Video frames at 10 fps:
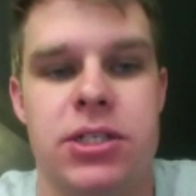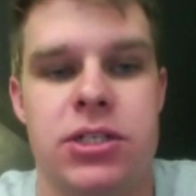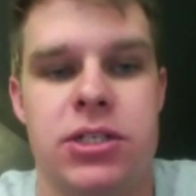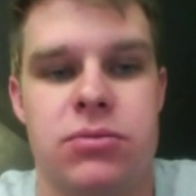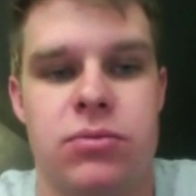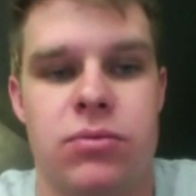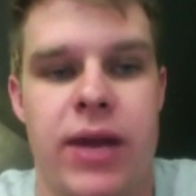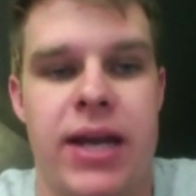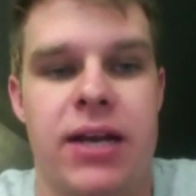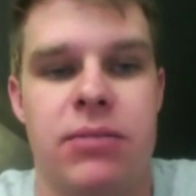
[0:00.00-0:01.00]
just
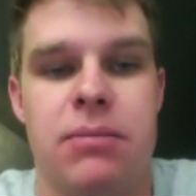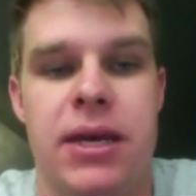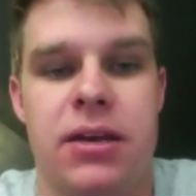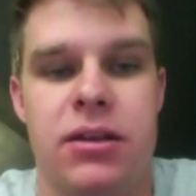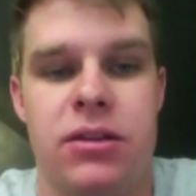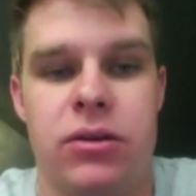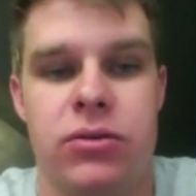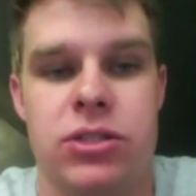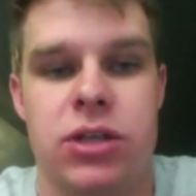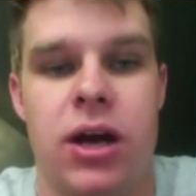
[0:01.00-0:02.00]
randomly pick
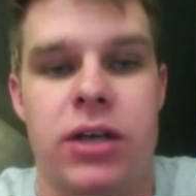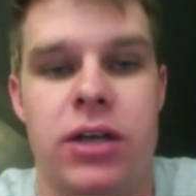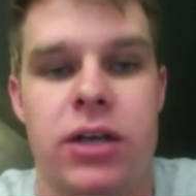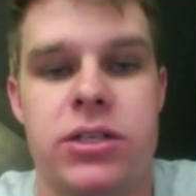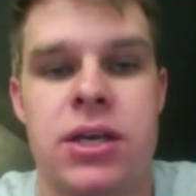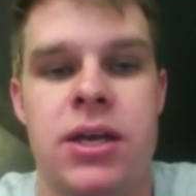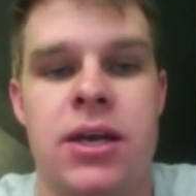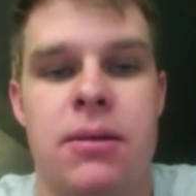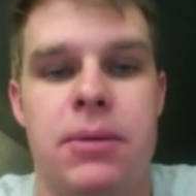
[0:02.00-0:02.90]
those doctors,